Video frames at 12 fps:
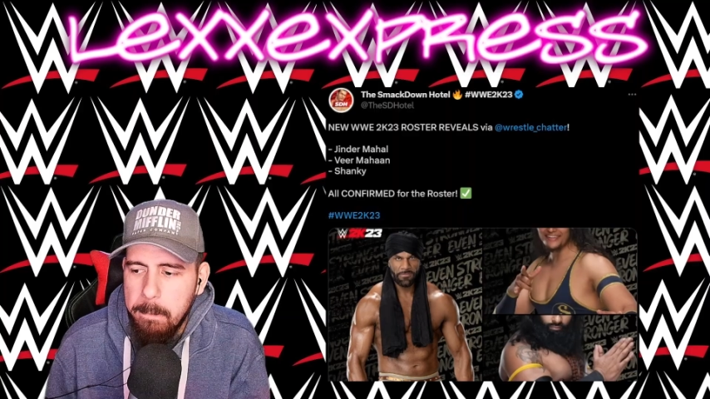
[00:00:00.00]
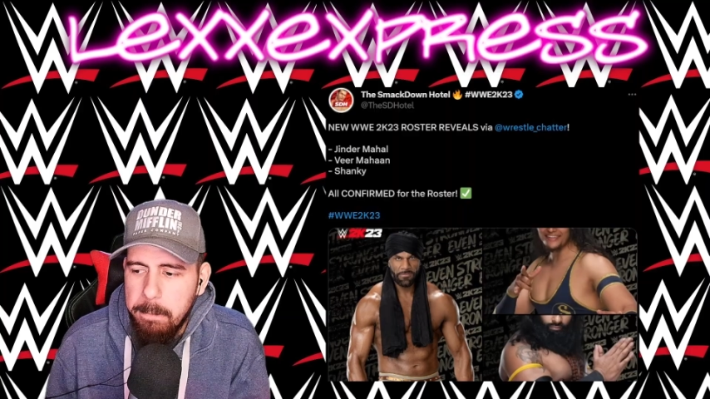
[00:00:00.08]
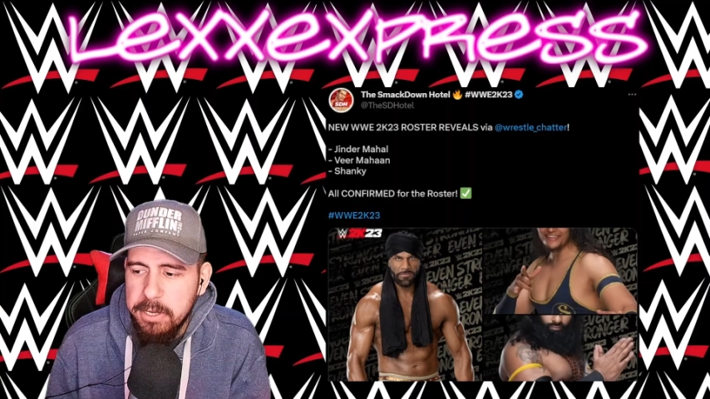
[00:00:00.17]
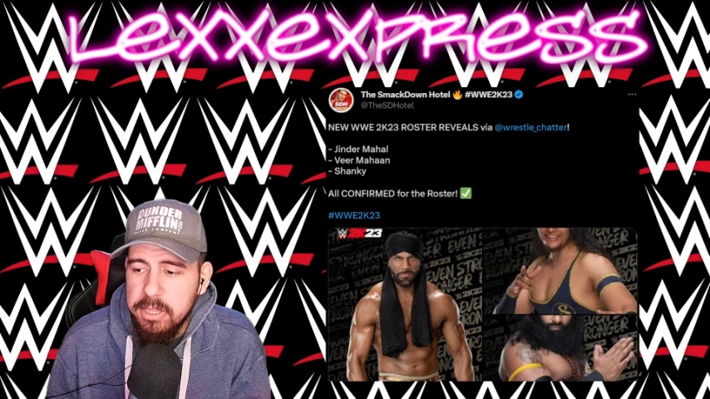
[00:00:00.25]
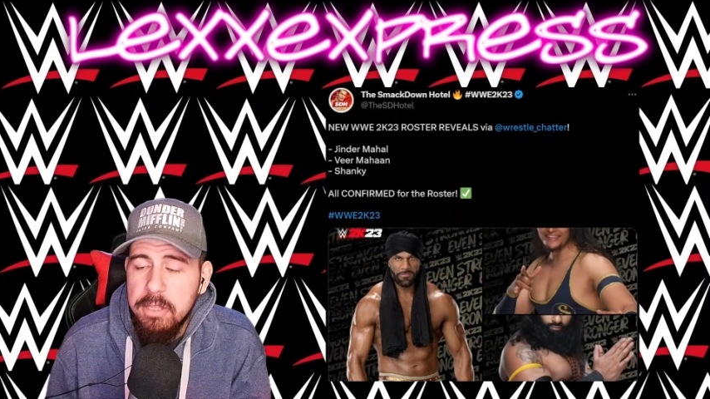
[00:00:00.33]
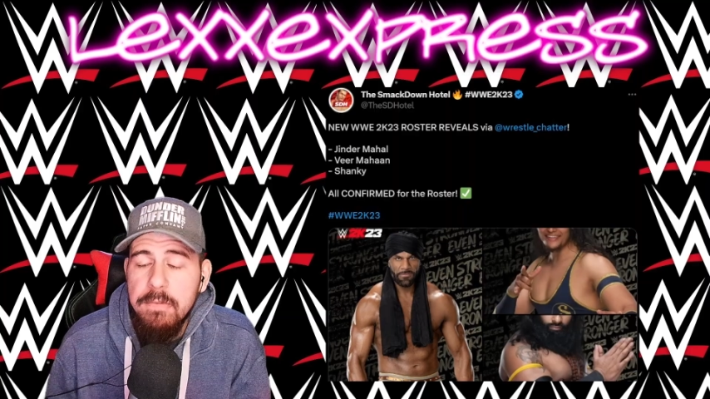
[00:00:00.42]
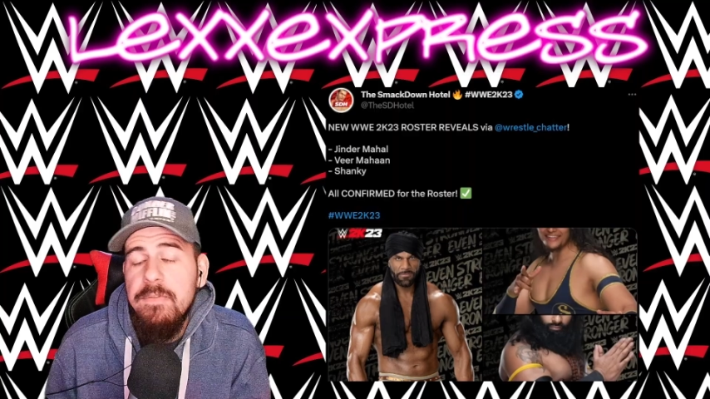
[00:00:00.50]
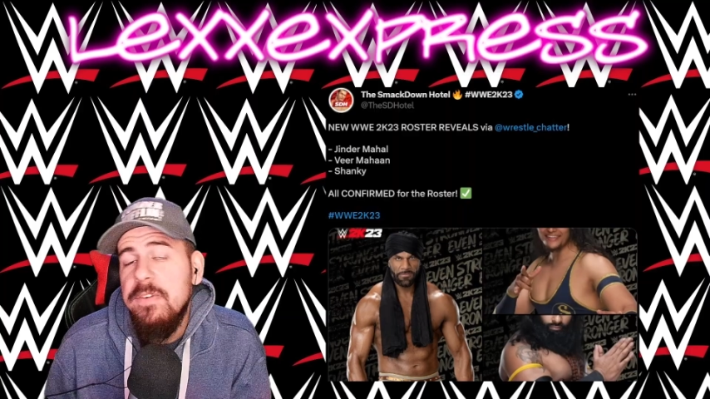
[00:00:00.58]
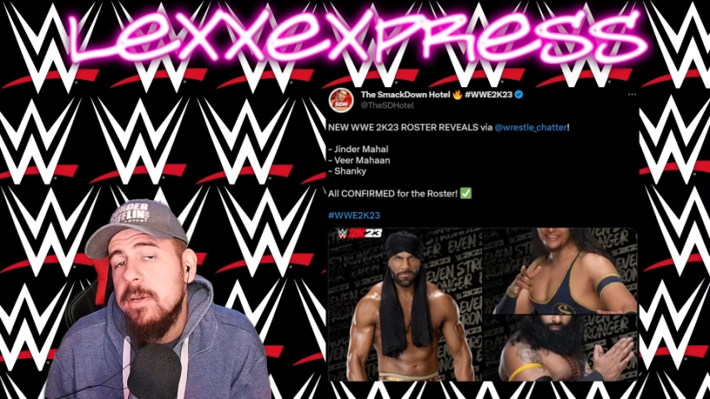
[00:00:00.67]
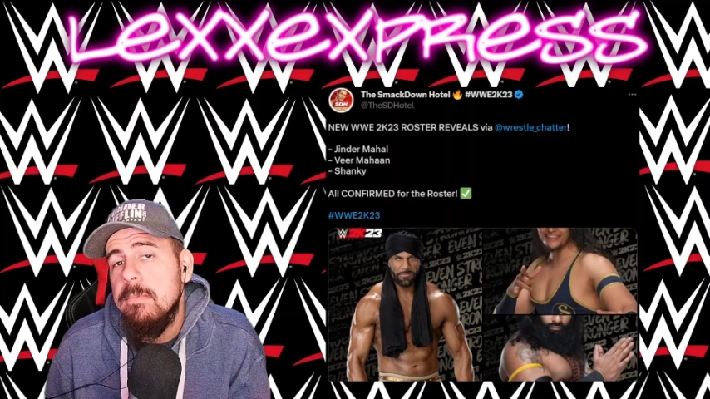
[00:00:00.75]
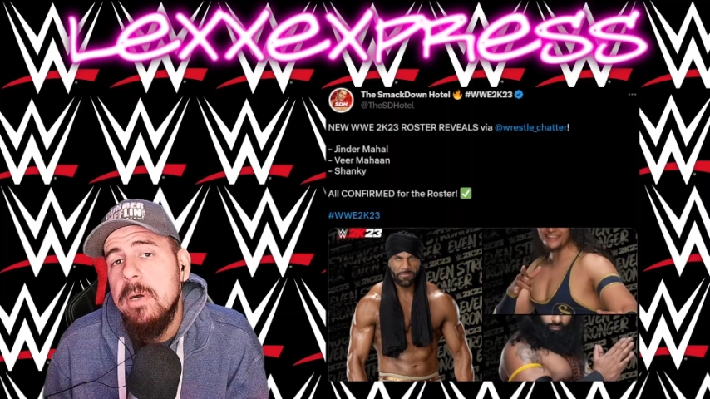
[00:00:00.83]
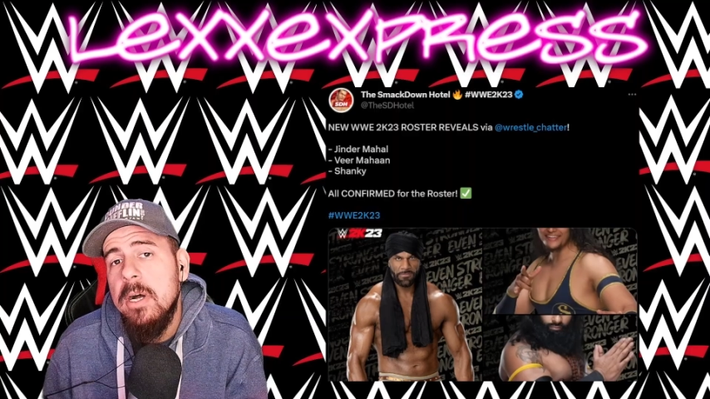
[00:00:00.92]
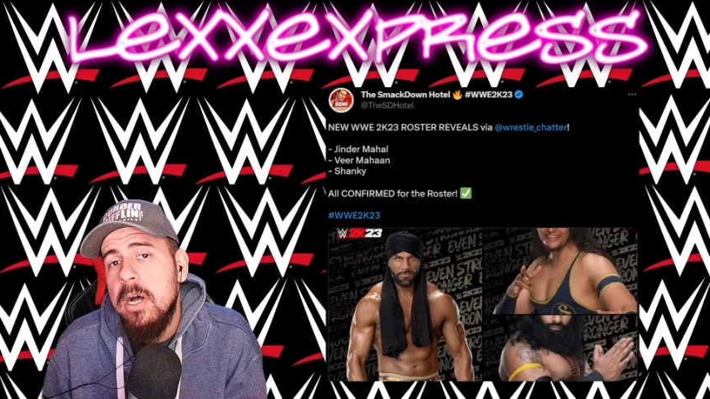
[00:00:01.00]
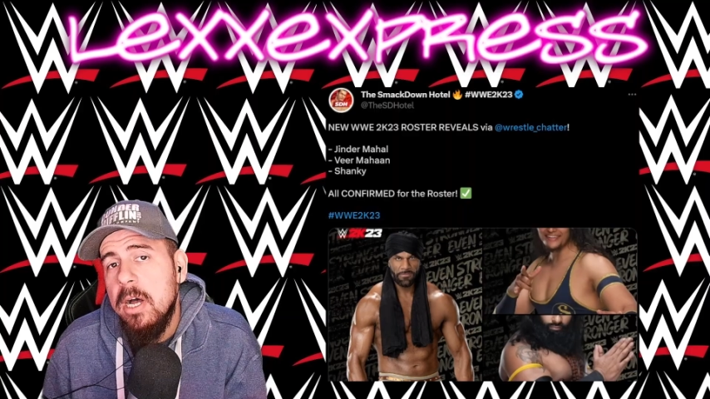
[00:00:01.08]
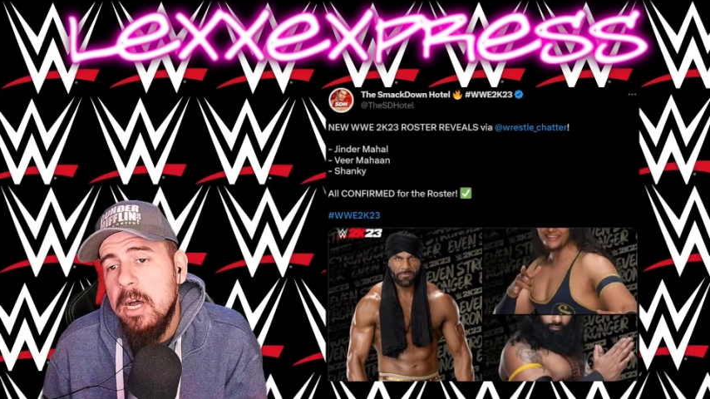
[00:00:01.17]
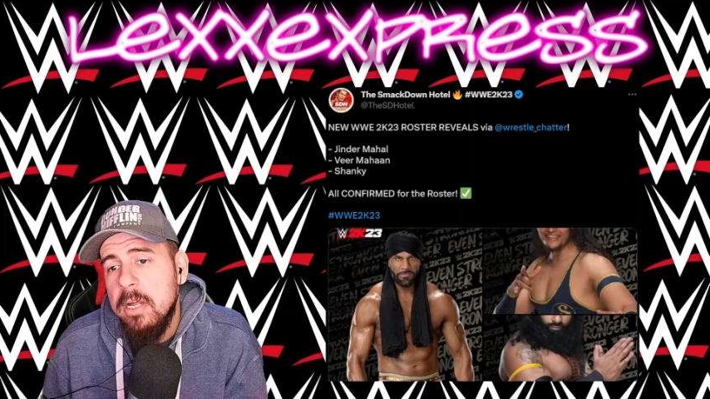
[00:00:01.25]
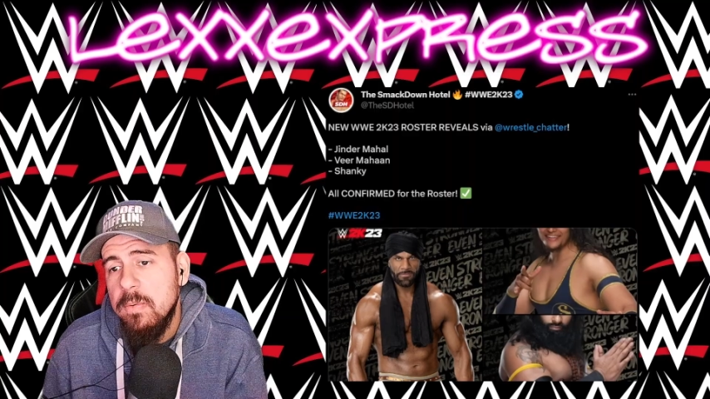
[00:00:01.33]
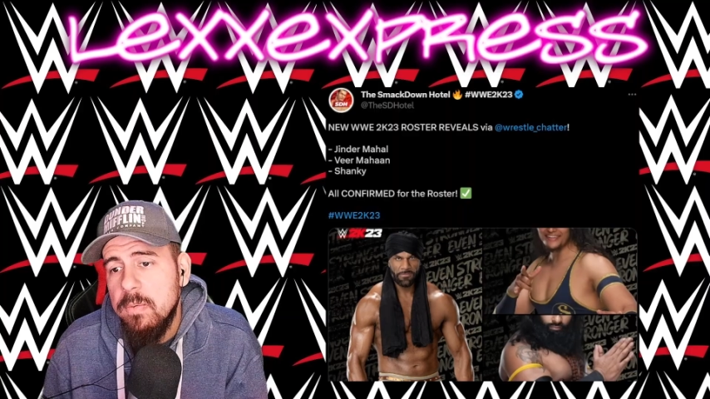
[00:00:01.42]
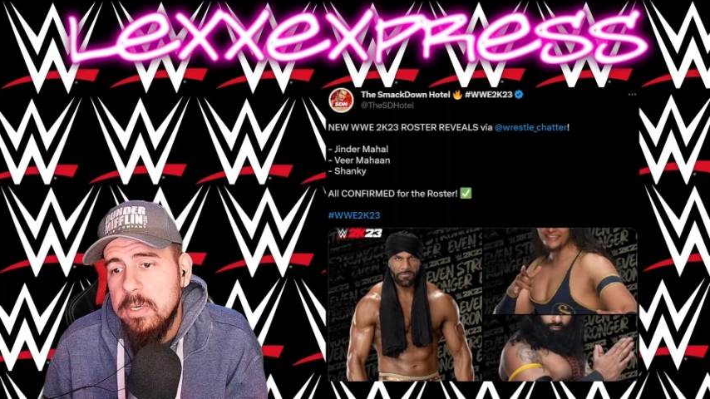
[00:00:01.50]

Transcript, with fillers: But the Veer Mahaan